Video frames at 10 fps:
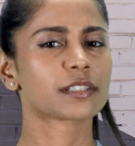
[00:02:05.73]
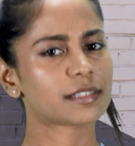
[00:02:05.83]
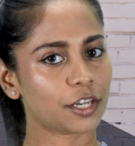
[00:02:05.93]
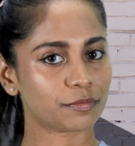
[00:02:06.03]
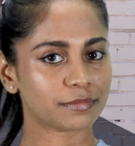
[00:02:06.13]

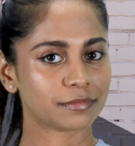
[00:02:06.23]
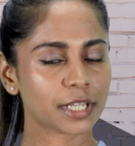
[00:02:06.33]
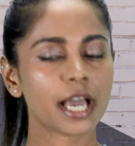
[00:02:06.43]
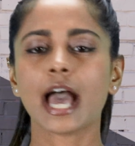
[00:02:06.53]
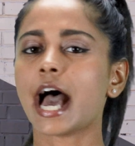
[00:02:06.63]
So,
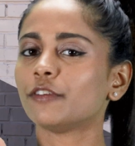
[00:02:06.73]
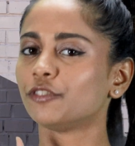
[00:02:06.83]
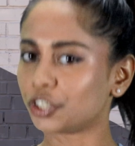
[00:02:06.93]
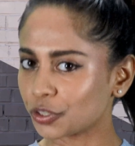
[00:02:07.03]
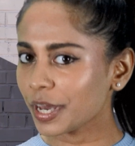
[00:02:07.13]

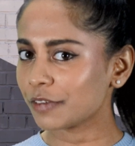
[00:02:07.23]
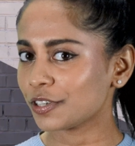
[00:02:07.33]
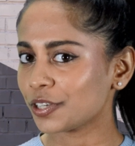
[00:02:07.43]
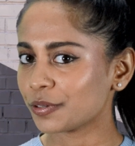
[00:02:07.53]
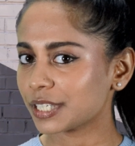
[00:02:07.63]
have you
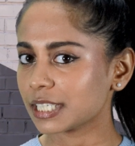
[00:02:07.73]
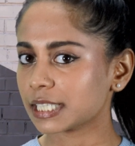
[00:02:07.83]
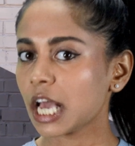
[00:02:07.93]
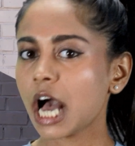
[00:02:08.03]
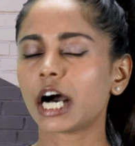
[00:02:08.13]
ever
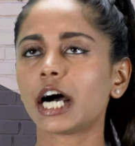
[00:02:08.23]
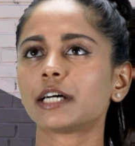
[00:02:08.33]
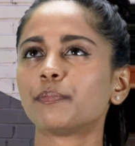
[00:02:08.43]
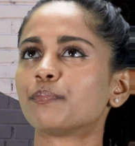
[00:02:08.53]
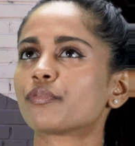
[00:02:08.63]
noticed a